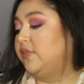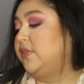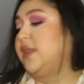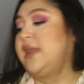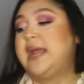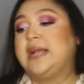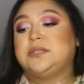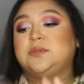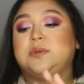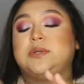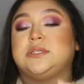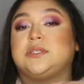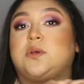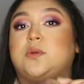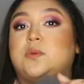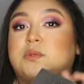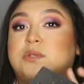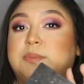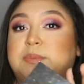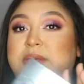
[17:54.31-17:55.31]
The next one is
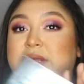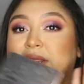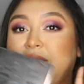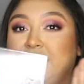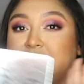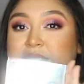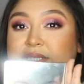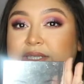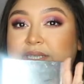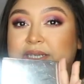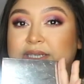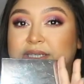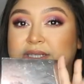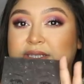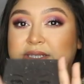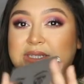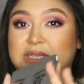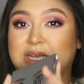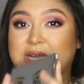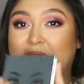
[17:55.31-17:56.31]
going to be, this
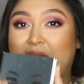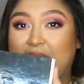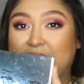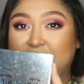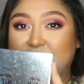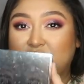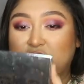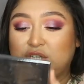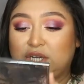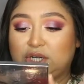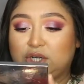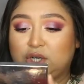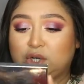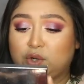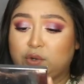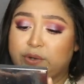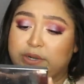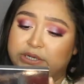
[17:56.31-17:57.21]
is the Kylie Jenner